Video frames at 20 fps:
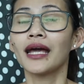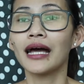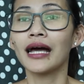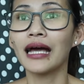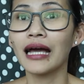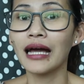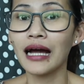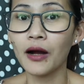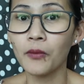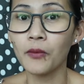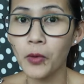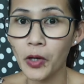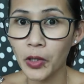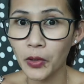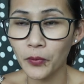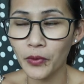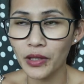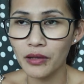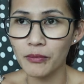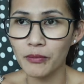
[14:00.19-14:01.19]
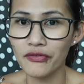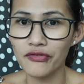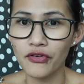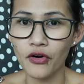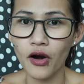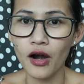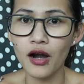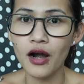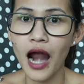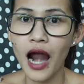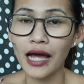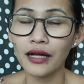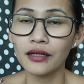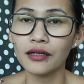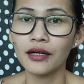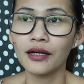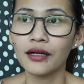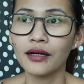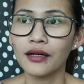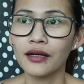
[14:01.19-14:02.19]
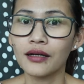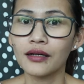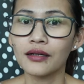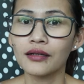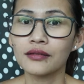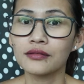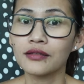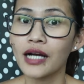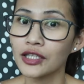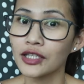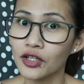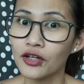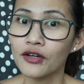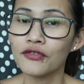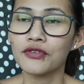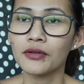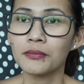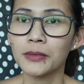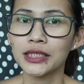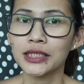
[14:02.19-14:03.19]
I worked with before, Ratko from